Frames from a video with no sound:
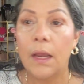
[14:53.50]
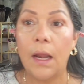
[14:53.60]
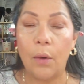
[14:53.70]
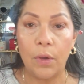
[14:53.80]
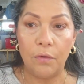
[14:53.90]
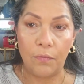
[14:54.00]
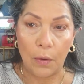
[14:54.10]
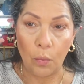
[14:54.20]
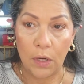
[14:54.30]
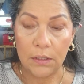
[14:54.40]
Now, if
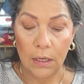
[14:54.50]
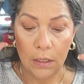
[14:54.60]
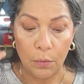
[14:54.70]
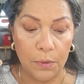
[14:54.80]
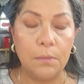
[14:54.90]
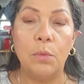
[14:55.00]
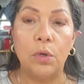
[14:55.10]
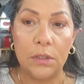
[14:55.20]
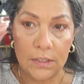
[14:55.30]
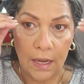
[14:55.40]
I want a little bit
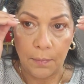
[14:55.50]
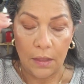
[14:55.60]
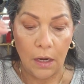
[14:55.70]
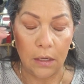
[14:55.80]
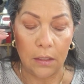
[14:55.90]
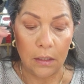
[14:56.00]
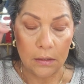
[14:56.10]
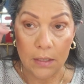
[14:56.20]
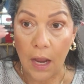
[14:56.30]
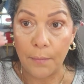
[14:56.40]
more depth on
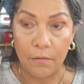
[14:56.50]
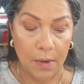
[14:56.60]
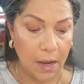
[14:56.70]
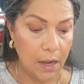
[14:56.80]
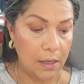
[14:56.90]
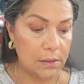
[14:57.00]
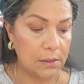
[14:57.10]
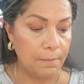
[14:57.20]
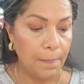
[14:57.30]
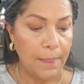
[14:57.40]
the top of my
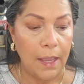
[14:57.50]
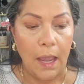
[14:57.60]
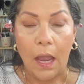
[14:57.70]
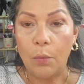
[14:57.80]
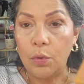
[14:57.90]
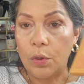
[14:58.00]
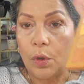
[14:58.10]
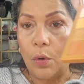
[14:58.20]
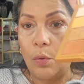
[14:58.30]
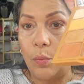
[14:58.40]
eyes, I would
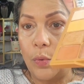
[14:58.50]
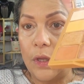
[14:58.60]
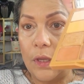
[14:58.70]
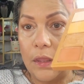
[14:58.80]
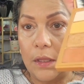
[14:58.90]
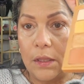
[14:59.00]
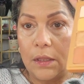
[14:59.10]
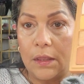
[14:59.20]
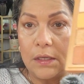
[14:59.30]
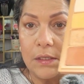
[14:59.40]
go with
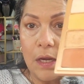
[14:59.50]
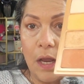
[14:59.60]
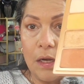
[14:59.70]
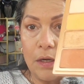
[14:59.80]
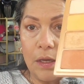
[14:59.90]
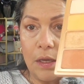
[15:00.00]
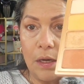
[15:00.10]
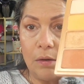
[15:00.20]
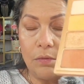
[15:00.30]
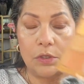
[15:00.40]
this color
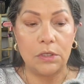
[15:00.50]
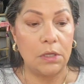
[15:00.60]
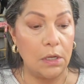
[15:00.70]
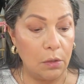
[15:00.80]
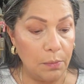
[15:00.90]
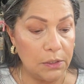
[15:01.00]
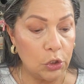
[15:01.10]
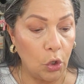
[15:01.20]
here, which is a little bit